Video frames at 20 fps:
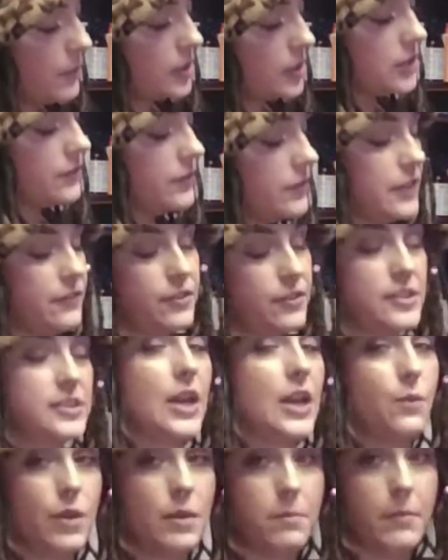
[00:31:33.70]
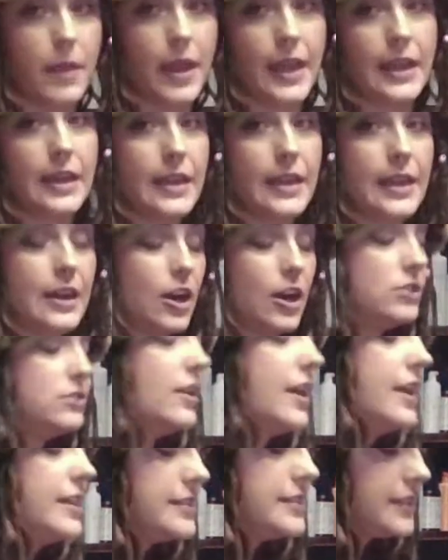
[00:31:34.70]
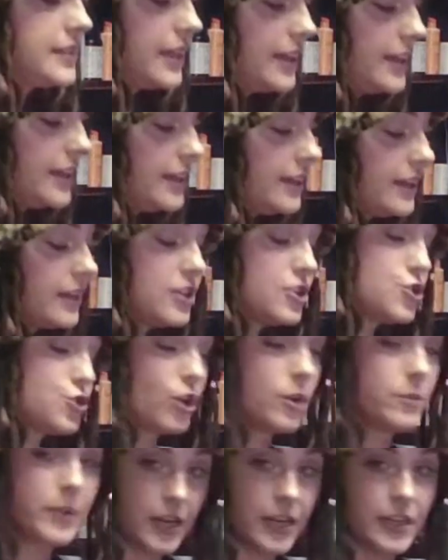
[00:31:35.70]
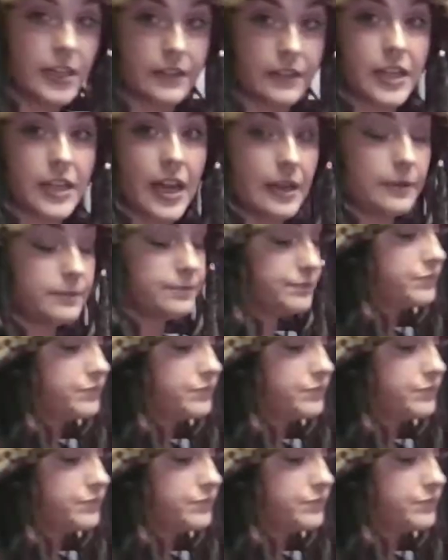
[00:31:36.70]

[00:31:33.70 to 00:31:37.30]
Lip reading: much of a difference can we make in our client's skin in a short period of time